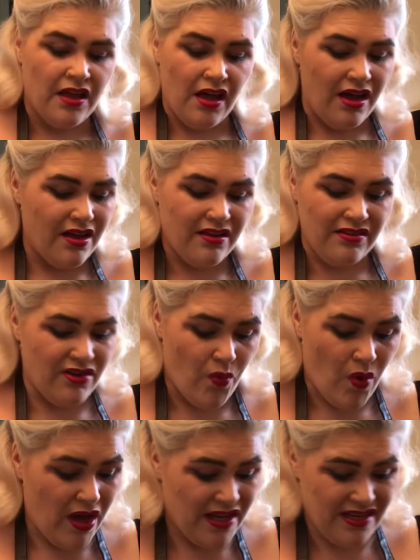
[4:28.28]
I don't know
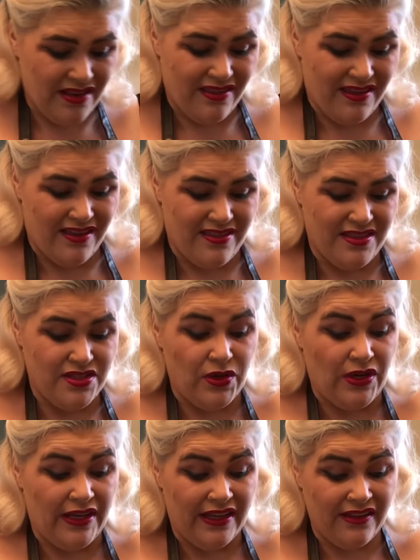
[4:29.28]
why I didn't think of this
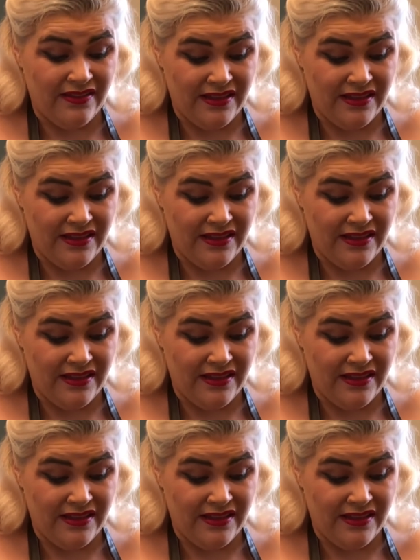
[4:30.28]
earlier.